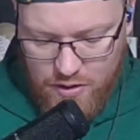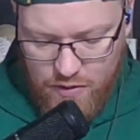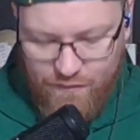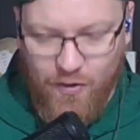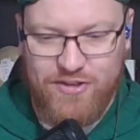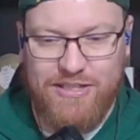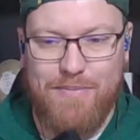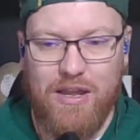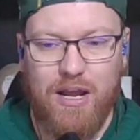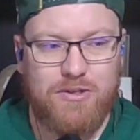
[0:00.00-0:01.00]
First team
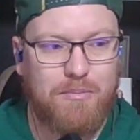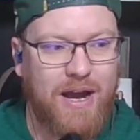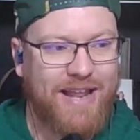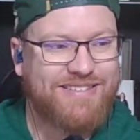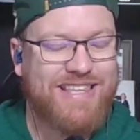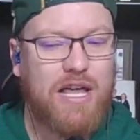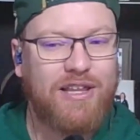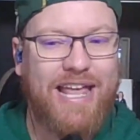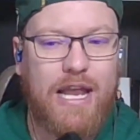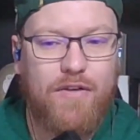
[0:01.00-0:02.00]
that comes to mind is the
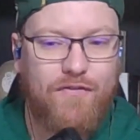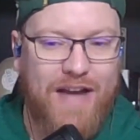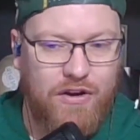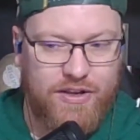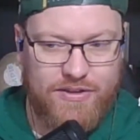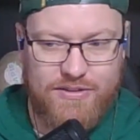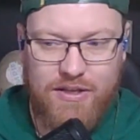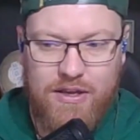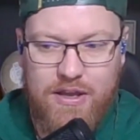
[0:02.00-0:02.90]
Atlanta Falcons.